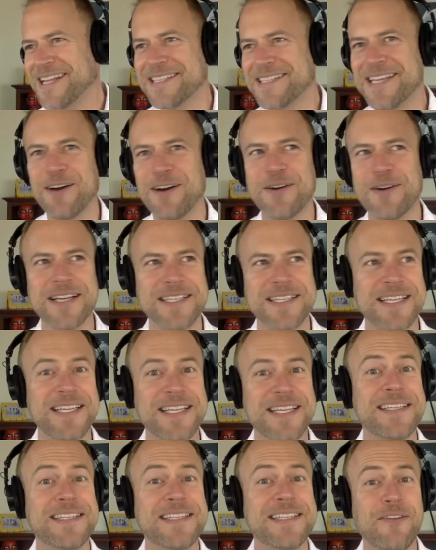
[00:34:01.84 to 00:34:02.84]
how it is, and
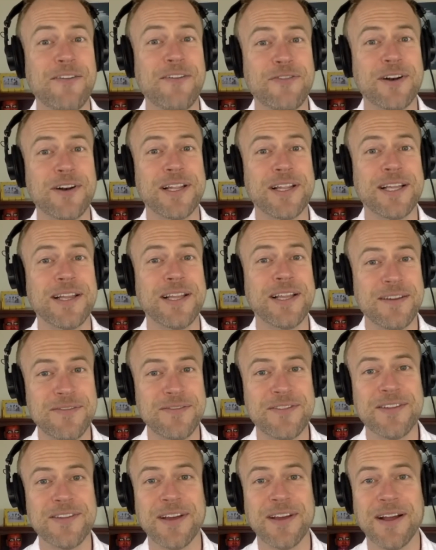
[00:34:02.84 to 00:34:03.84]
he definitely
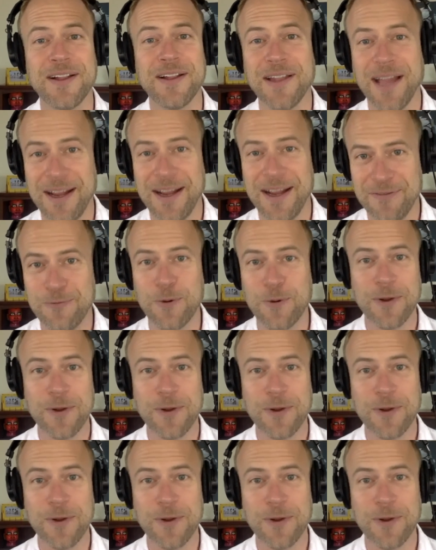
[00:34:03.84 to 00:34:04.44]
lived a life worth